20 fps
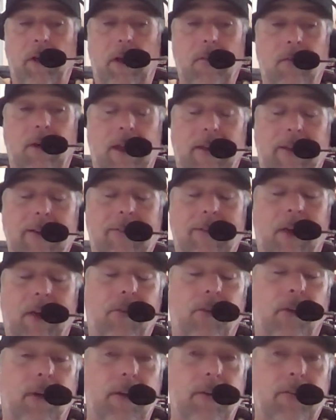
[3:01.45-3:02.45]
I like his
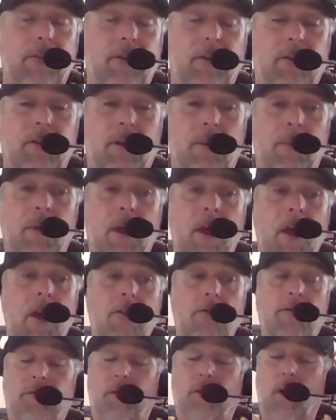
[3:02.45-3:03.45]
athleticism,
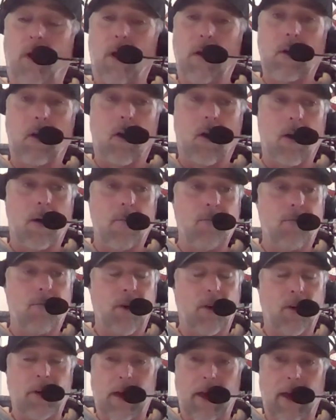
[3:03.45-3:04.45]
strong arm,
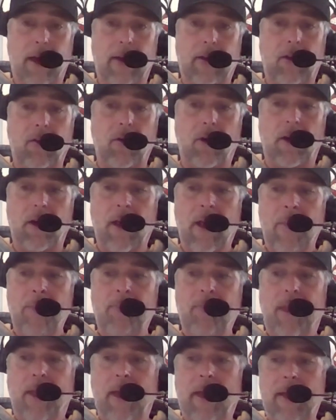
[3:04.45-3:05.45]
very accurate.
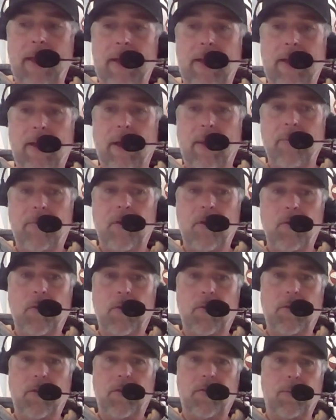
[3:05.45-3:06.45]
And he comes into
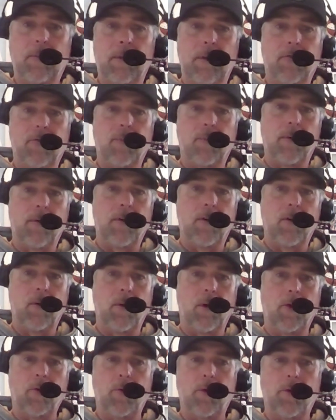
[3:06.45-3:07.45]
a system that he's familiar
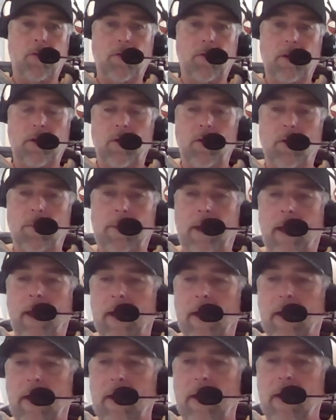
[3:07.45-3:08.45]
with Clint
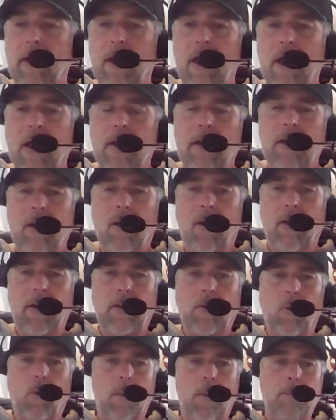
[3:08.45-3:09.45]
Kubiak. And, I
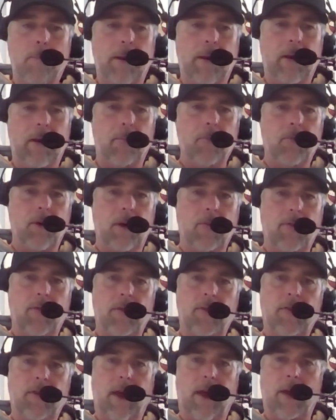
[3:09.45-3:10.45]
think the one big upgrade
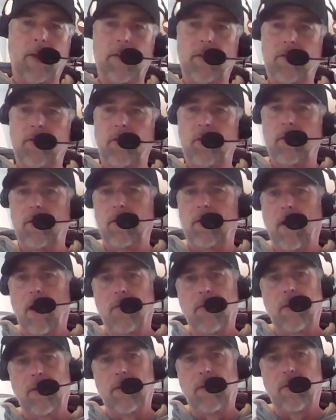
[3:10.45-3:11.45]
for Seattle this year is the
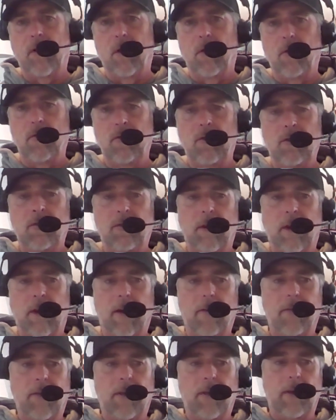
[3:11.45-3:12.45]
offensive coaching staff.